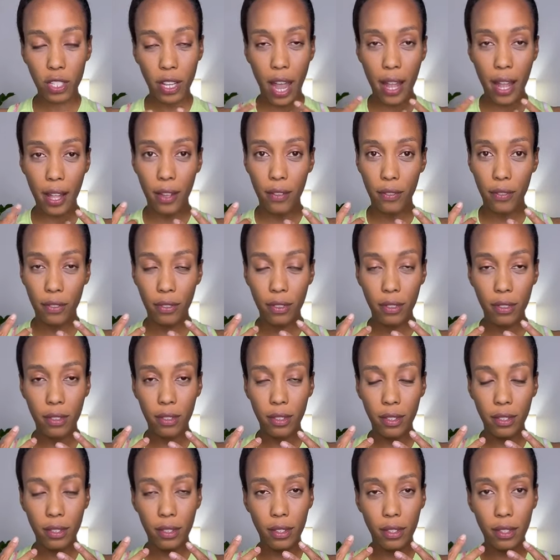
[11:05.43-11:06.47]
just to kind of
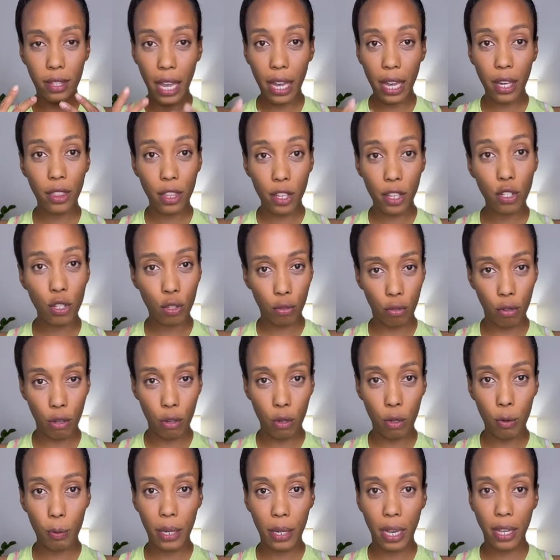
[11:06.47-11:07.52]
think this
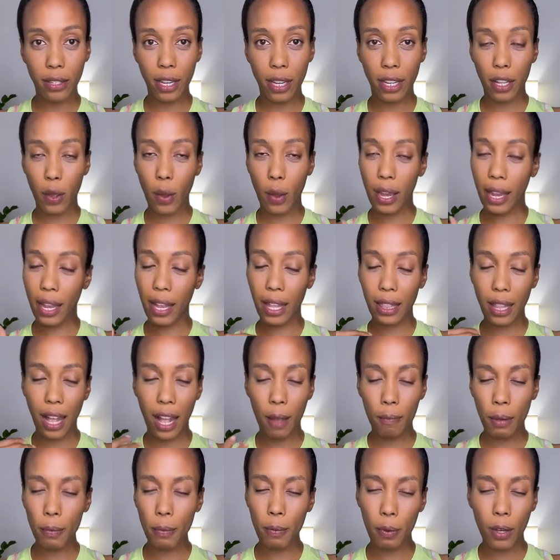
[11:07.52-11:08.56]
through, because I know I get a
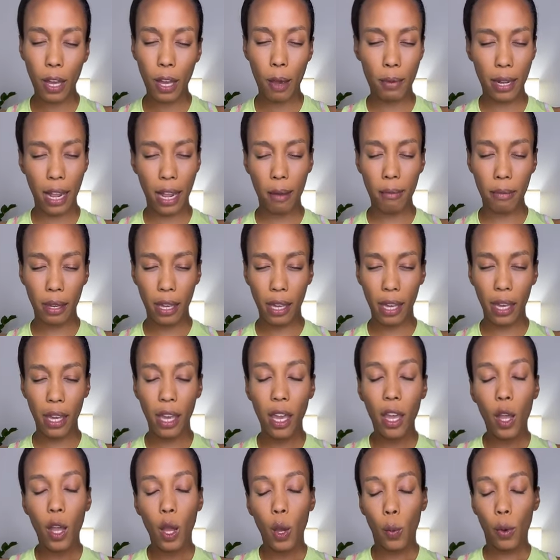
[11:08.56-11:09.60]
lot of people coming at
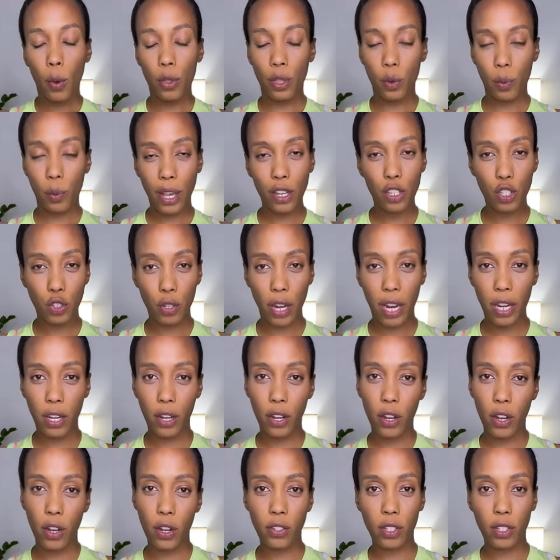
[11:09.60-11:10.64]
me with the waist
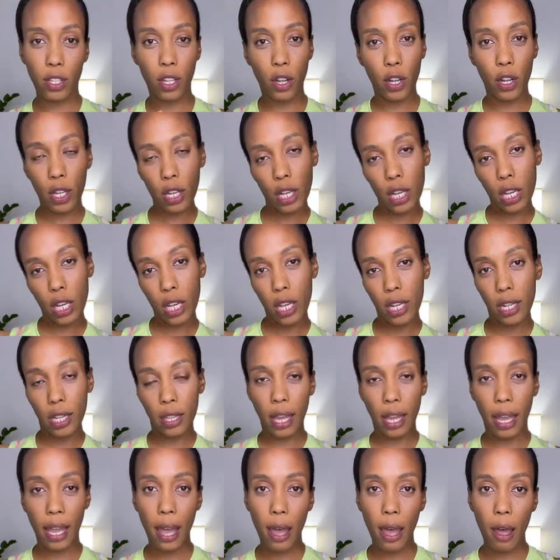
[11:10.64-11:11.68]
trainers and they're good
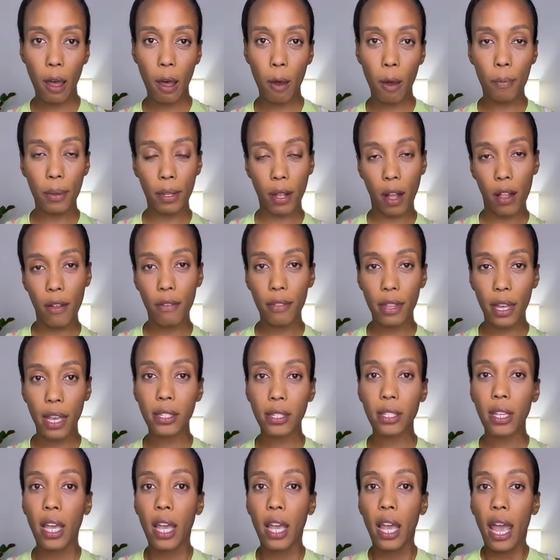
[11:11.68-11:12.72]
and they help and all
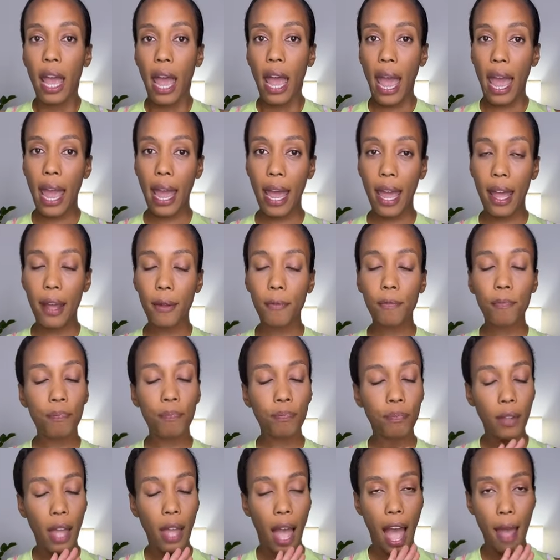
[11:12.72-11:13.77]
this,
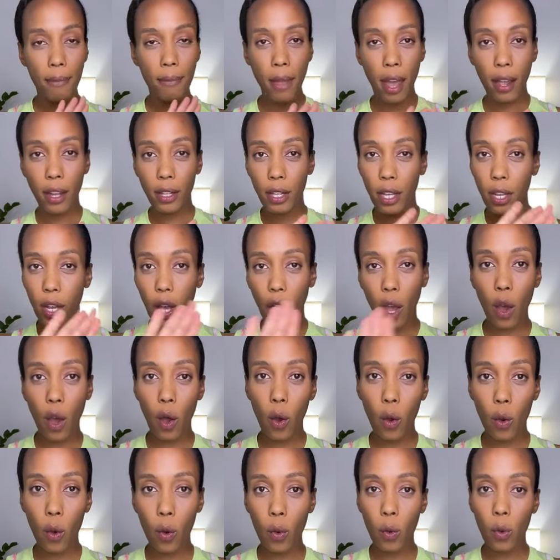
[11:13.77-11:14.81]
and I'm not going to
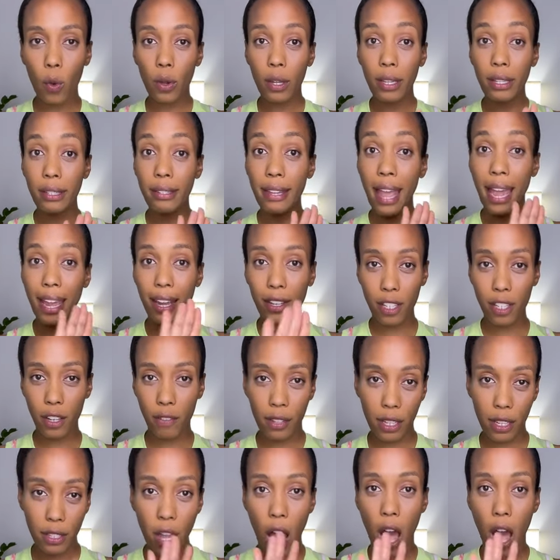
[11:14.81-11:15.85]
go
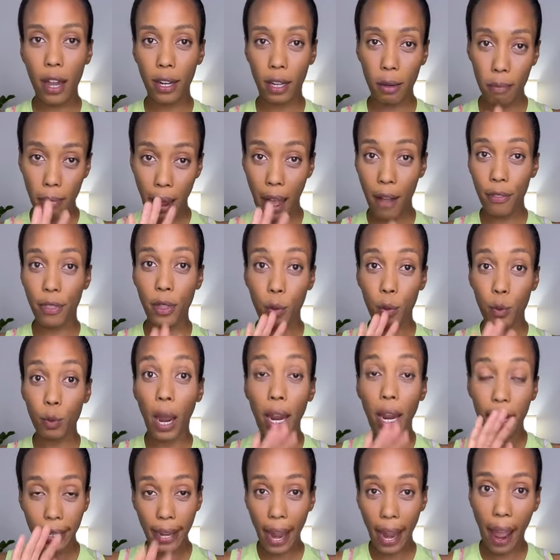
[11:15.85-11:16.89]
negatively talking about
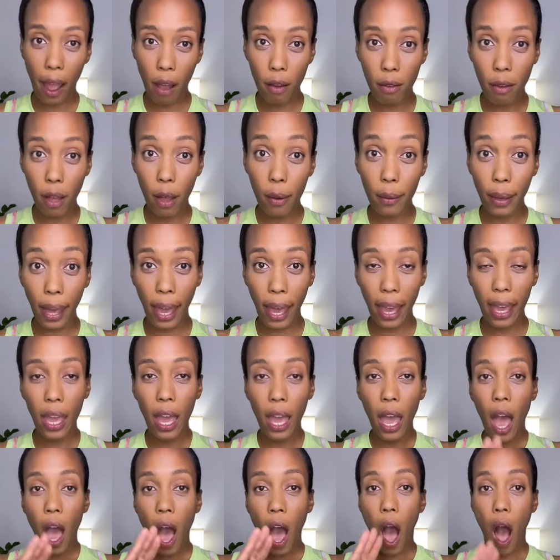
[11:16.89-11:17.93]
them right now,
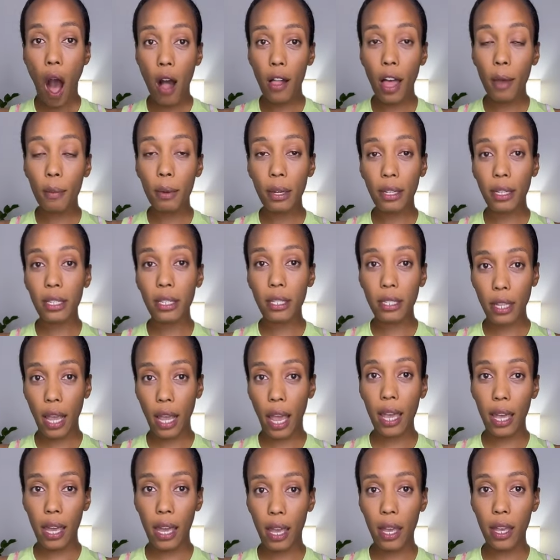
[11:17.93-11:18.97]
okay? All I'm going to
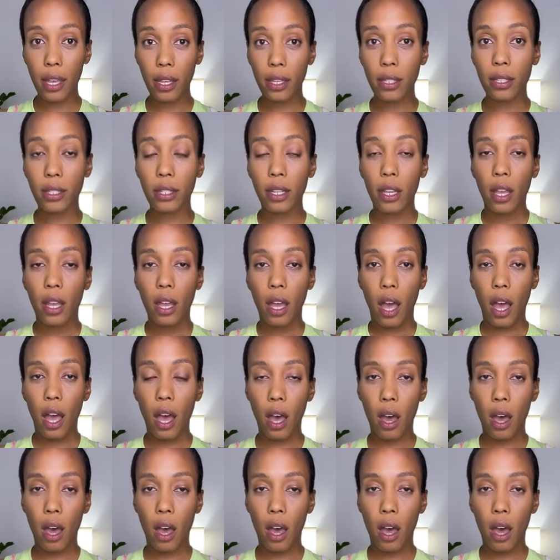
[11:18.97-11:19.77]
say is